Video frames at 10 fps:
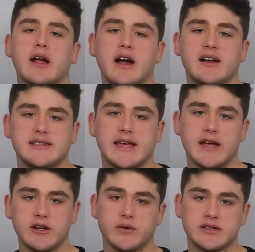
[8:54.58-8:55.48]
of cause a
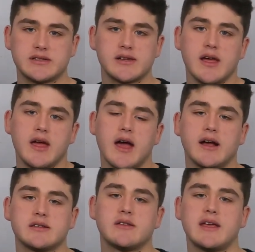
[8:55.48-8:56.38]
hindrance.
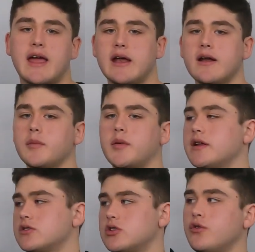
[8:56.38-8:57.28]
So they ended up
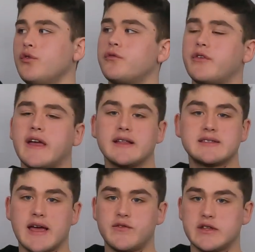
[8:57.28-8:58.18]
putting 2
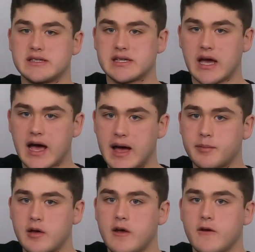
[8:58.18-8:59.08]
fans at the
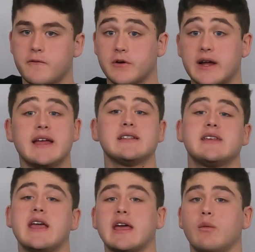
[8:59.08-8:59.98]
top for
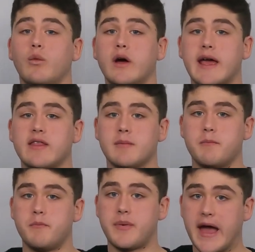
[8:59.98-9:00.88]
intake and 1 at the
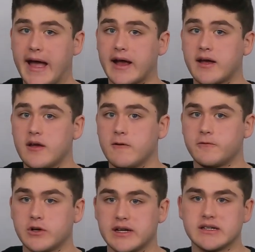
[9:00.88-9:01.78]
back
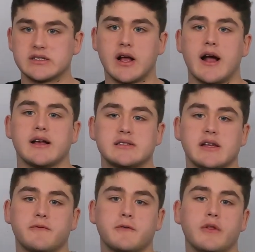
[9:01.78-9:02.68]
for exhaust.
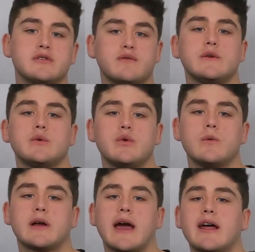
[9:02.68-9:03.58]
And for those of you
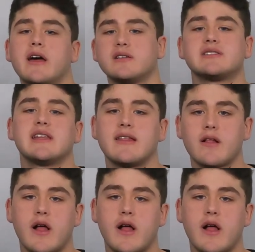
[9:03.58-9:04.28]
who kind of understand the